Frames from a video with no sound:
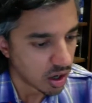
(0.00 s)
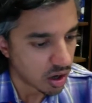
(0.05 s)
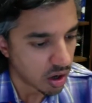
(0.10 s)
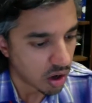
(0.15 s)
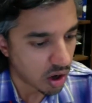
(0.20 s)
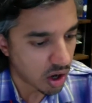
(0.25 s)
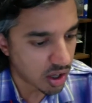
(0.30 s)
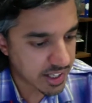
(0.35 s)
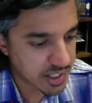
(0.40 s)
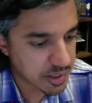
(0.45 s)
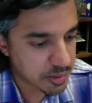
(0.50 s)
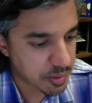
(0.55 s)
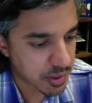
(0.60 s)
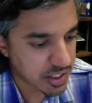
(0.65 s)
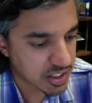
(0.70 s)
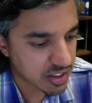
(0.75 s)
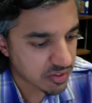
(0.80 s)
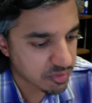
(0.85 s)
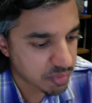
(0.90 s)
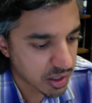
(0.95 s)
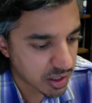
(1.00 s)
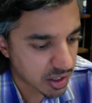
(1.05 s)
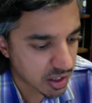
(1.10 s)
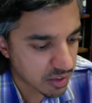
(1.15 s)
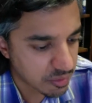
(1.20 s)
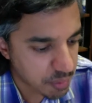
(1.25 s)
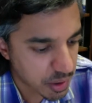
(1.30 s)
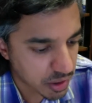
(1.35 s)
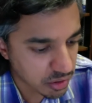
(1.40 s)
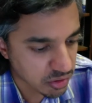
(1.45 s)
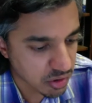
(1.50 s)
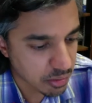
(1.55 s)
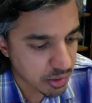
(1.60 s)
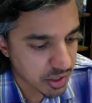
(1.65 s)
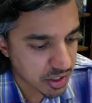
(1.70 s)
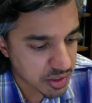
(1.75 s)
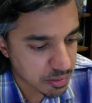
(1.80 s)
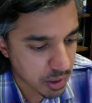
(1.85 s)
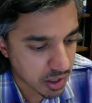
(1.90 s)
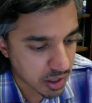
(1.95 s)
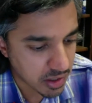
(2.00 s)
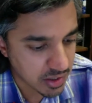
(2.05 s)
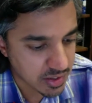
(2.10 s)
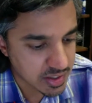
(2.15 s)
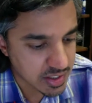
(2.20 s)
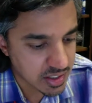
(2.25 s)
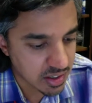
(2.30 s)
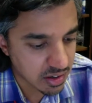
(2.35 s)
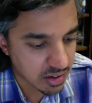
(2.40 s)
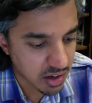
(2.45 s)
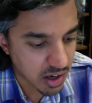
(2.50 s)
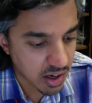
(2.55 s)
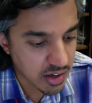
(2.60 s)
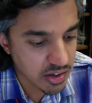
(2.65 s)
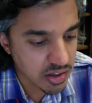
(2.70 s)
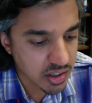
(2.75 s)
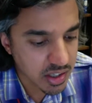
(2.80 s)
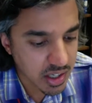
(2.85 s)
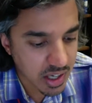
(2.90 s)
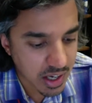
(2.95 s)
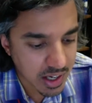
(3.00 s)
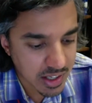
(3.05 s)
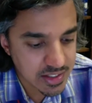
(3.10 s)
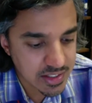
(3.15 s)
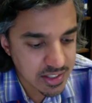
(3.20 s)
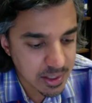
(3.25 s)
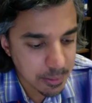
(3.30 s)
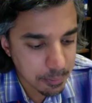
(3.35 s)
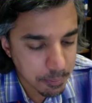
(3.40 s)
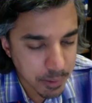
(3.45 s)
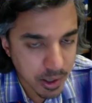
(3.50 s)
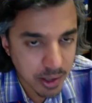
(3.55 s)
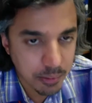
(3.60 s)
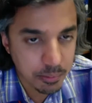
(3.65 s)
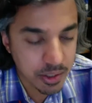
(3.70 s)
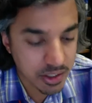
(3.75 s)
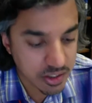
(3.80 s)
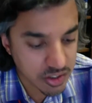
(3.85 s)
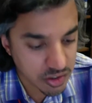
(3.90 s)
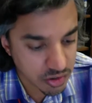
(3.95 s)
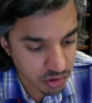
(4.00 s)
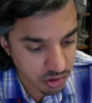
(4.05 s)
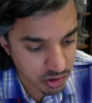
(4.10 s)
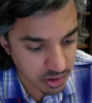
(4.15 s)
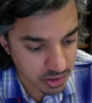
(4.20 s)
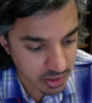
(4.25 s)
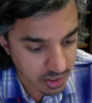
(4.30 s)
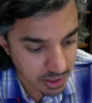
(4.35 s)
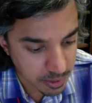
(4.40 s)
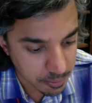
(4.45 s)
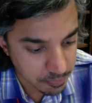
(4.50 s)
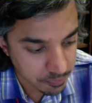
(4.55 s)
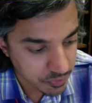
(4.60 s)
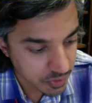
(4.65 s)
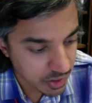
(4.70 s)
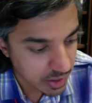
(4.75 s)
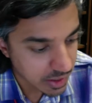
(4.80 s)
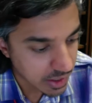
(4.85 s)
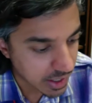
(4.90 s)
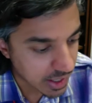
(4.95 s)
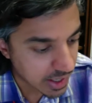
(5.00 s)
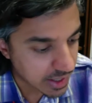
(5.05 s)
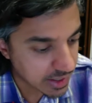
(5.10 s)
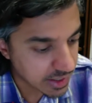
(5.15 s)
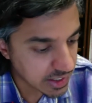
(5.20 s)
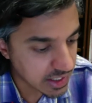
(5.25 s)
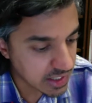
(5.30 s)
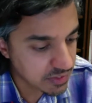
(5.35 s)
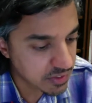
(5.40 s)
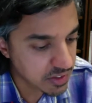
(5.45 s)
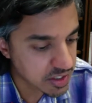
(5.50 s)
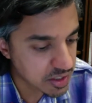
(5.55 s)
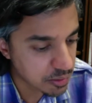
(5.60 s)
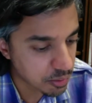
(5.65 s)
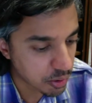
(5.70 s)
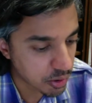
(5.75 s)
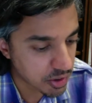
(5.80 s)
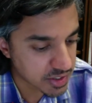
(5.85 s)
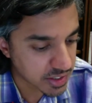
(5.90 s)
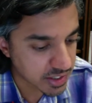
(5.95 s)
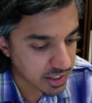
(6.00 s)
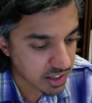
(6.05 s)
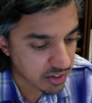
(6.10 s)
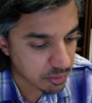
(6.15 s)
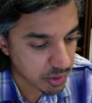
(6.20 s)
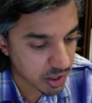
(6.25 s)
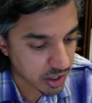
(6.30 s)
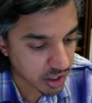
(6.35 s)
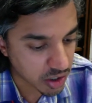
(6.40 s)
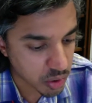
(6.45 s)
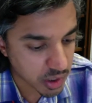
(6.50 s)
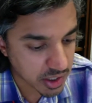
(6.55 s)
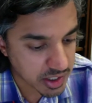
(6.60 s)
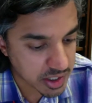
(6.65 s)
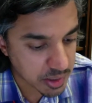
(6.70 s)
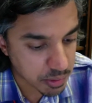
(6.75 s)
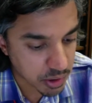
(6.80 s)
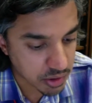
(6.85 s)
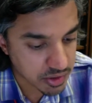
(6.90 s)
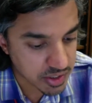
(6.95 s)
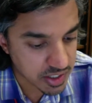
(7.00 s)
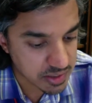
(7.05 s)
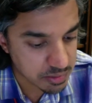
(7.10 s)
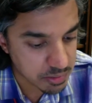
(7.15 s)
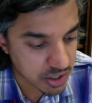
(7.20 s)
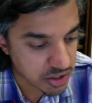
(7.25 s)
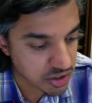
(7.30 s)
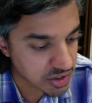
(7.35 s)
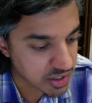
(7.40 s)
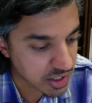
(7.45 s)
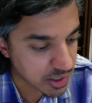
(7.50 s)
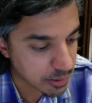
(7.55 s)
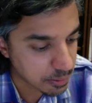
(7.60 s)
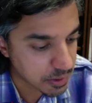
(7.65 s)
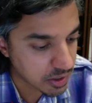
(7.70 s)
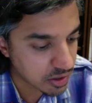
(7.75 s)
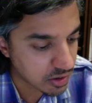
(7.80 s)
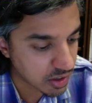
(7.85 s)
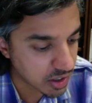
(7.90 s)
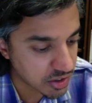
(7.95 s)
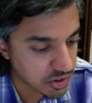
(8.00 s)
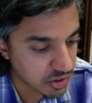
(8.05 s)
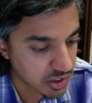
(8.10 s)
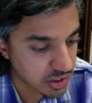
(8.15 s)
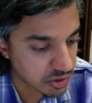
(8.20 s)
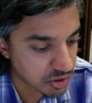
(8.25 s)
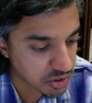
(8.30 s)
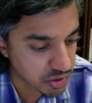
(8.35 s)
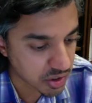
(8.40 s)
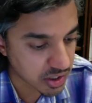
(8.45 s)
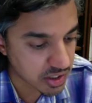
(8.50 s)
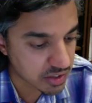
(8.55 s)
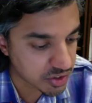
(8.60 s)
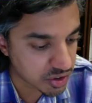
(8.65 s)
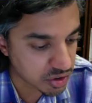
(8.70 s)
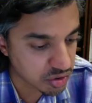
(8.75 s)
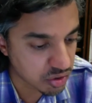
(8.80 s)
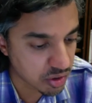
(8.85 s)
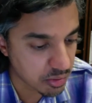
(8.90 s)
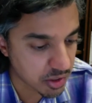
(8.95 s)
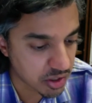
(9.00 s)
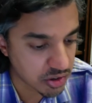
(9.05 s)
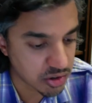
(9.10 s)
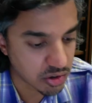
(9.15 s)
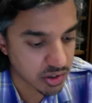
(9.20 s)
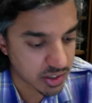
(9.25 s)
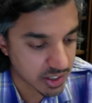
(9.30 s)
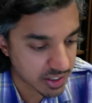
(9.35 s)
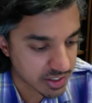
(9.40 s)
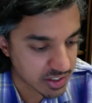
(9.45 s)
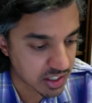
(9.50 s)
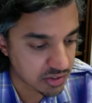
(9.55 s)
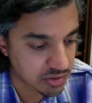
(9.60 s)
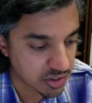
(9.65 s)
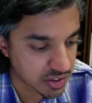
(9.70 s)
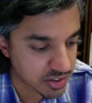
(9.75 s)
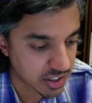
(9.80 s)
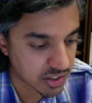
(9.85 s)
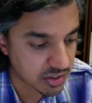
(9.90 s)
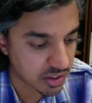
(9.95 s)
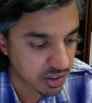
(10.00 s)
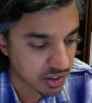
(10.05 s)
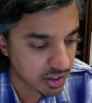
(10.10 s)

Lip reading: All aspects of pilgrimage policy are under constant public scrutiny. And even supporters of the government are quick to protest measures that appear unduly restrictive, discriminatory, etc., etc.